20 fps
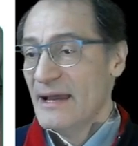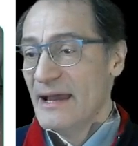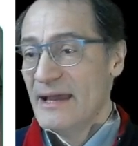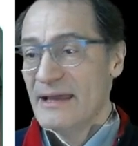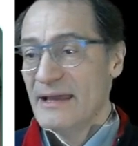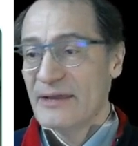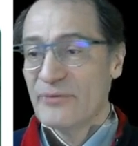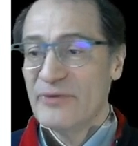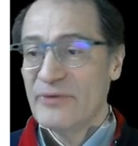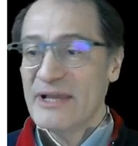
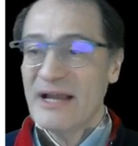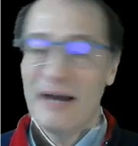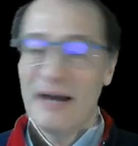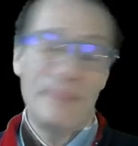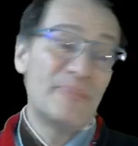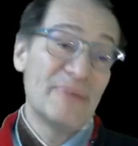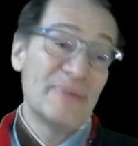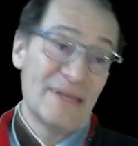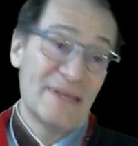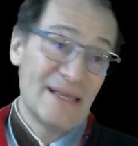We have
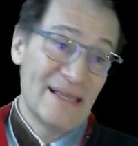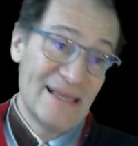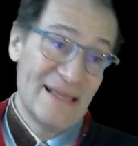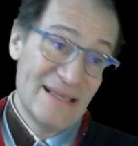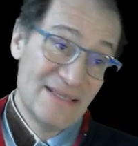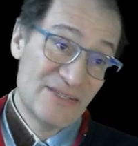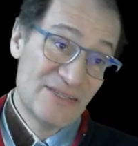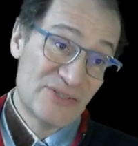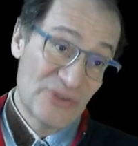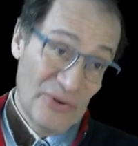in
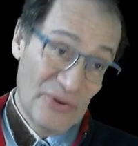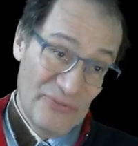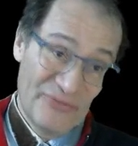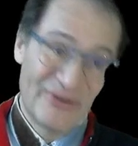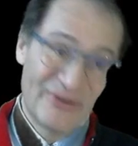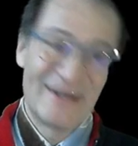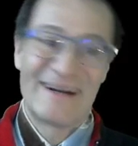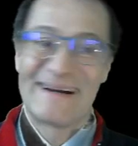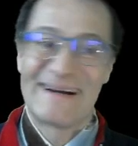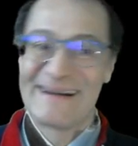
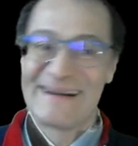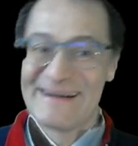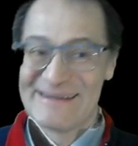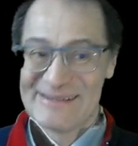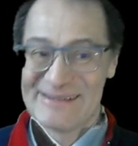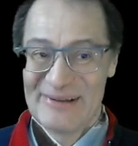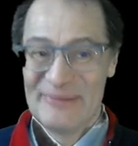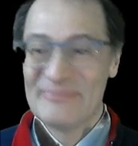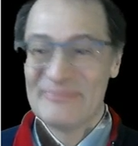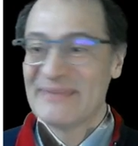software
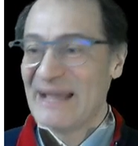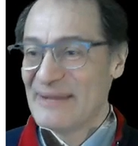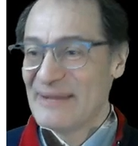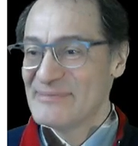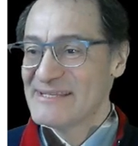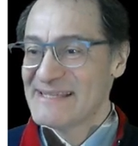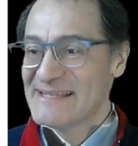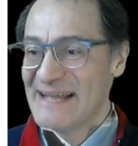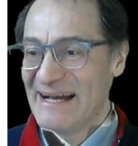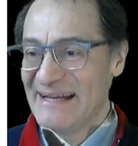sometimes,
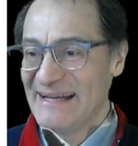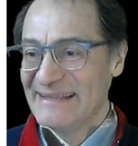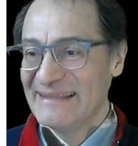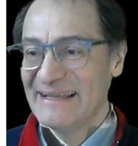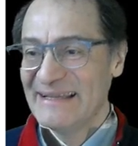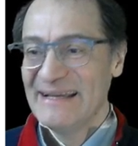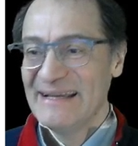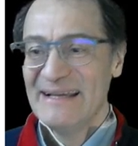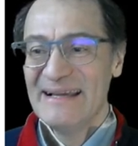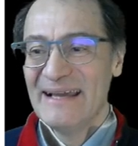and
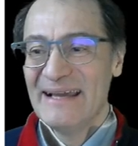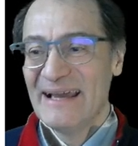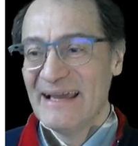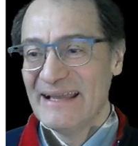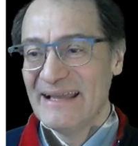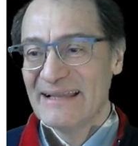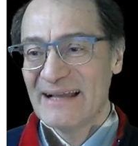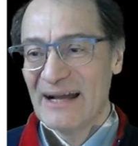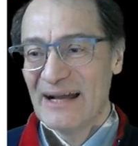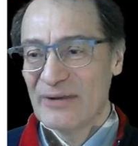in
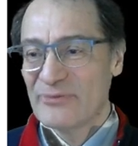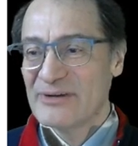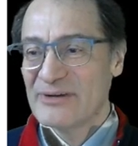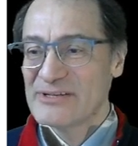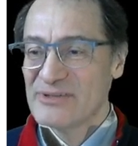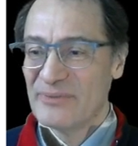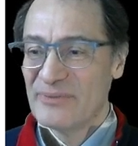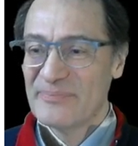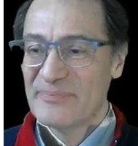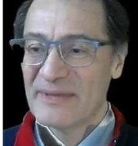hardware
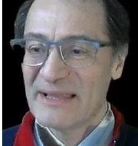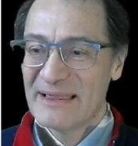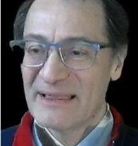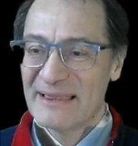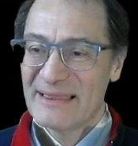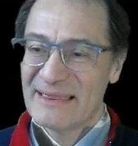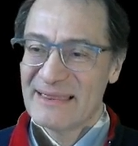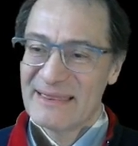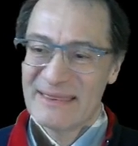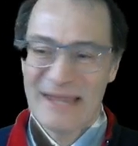some
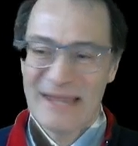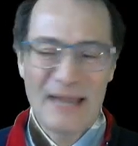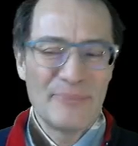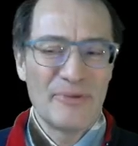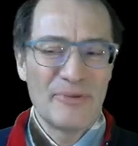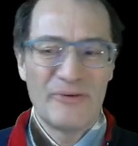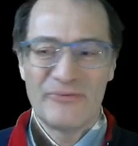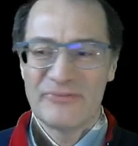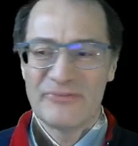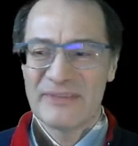time
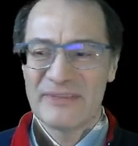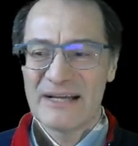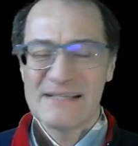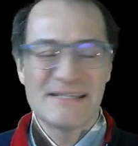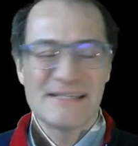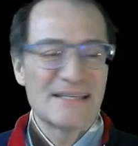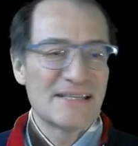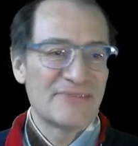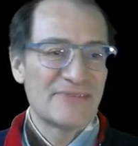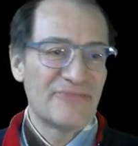of
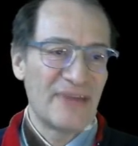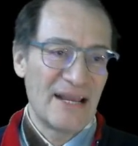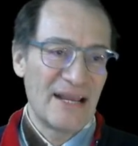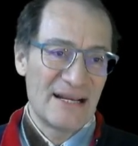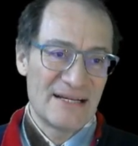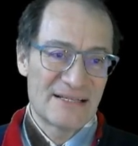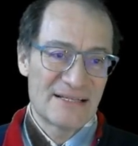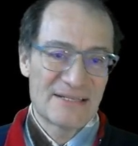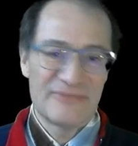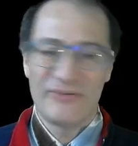transient
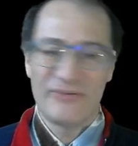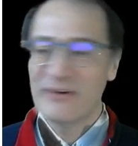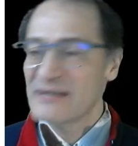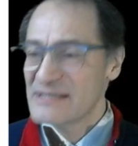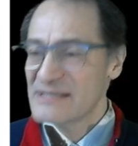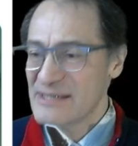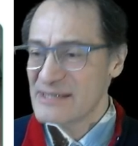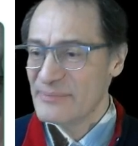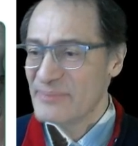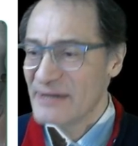failures. For
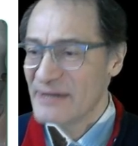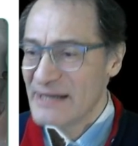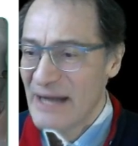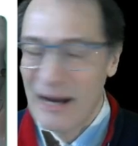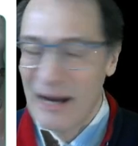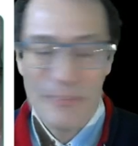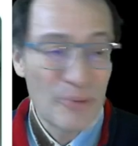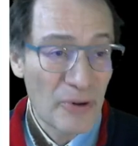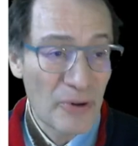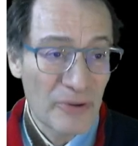example, a
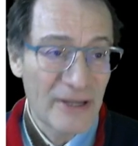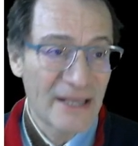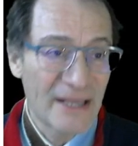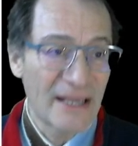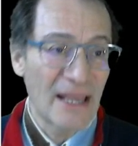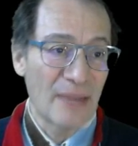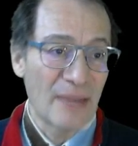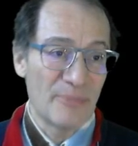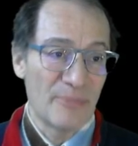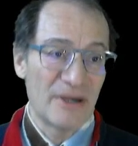broken
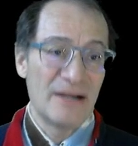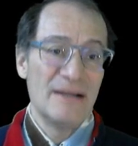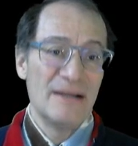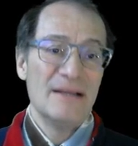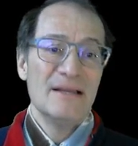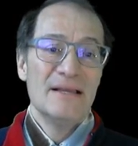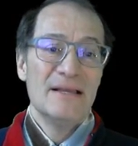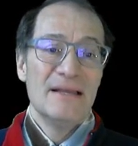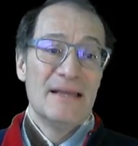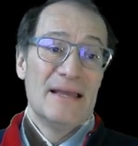cable.
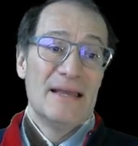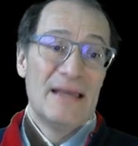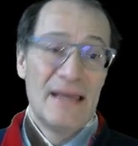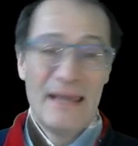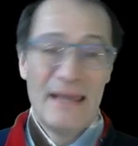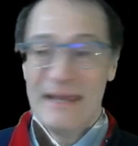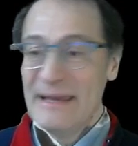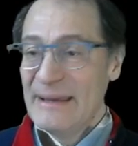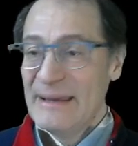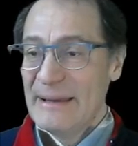
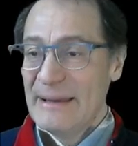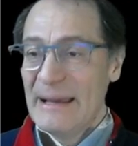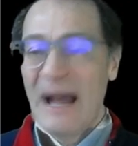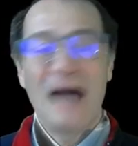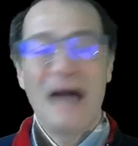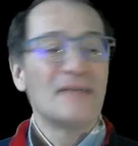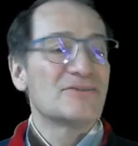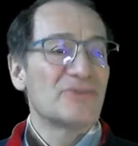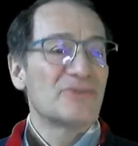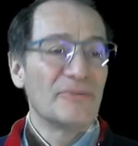And
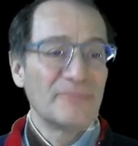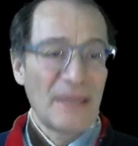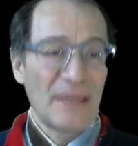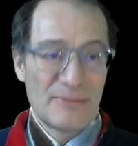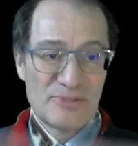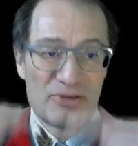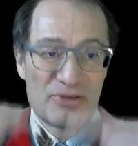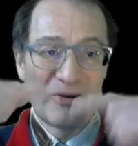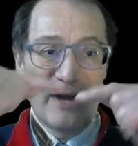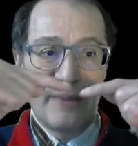sometimes you
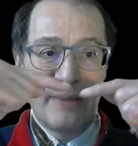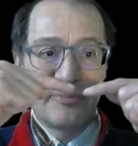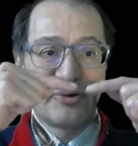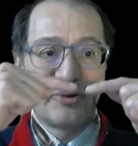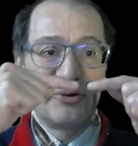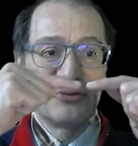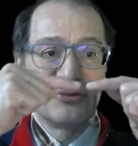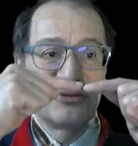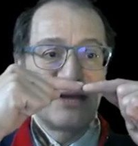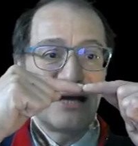have
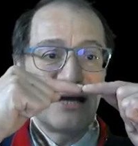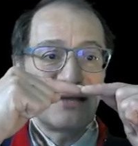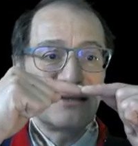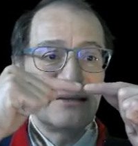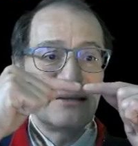contact